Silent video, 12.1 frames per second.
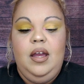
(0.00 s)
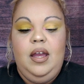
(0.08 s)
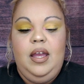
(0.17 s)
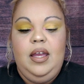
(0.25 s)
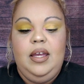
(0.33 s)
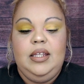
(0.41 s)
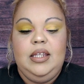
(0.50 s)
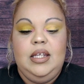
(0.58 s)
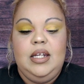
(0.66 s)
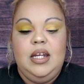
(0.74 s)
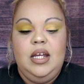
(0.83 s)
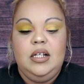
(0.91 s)
And the
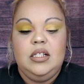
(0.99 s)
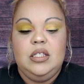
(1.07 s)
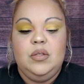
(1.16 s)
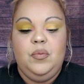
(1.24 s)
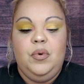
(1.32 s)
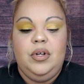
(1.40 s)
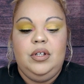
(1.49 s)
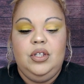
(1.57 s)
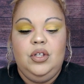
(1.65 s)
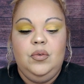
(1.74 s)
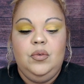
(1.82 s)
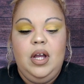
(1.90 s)
next one
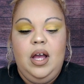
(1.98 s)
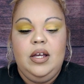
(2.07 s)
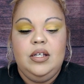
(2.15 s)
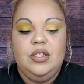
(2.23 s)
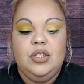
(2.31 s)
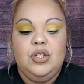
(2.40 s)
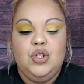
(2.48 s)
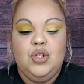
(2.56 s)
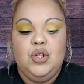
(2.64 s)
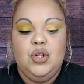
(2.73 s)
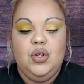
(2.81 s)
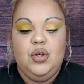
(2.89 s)
you guys
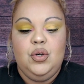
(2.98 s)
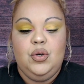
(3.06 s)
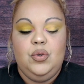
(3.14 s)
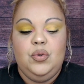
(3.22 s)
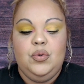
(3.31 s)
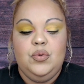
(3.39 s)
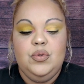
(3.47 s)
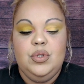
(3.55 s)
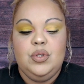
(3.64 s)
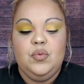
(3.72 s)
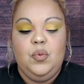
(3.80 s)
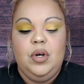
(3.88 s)

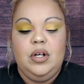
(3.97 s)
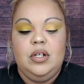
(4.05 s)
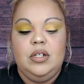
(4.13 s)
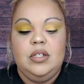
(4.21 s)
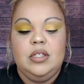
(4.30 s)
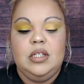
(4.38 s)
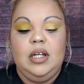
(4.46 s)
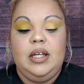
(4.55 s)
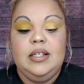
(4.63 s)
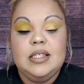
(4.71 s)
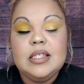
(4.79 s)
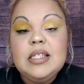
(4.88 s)
chose was the
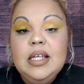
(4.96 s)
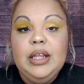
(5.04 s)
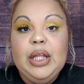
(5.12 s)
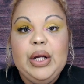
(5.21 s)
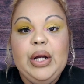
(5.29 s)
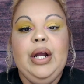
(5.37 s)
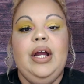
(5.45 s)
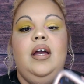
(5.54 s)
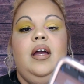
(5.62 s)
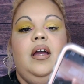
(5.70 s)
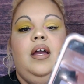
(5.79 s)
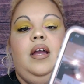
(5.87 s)
concealer,
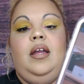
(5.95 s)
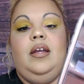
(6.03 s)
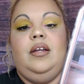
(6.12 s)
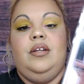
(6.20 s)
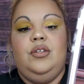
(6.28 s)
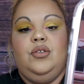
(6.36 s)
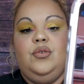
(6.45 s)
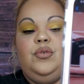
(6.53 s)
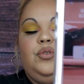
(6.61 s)
and you